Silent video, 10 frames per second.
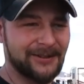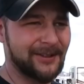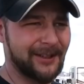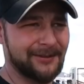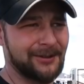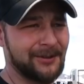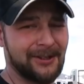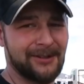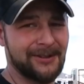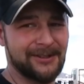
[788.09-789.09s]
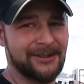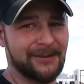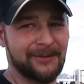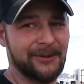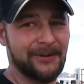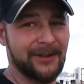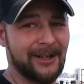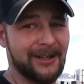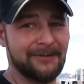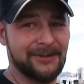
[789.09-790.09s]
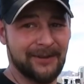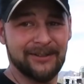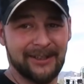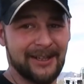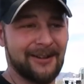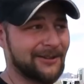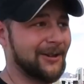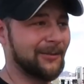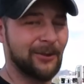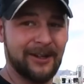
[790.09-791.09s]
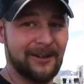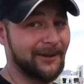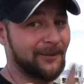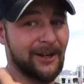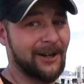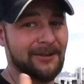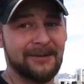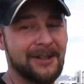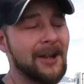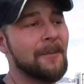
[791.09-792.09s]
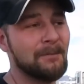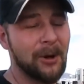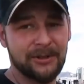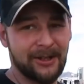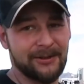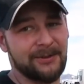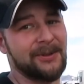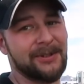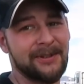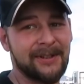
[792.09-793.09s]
It's like a $200 system for the whole thing, and I have 17 gallons of onboard air, and I can run most air tools.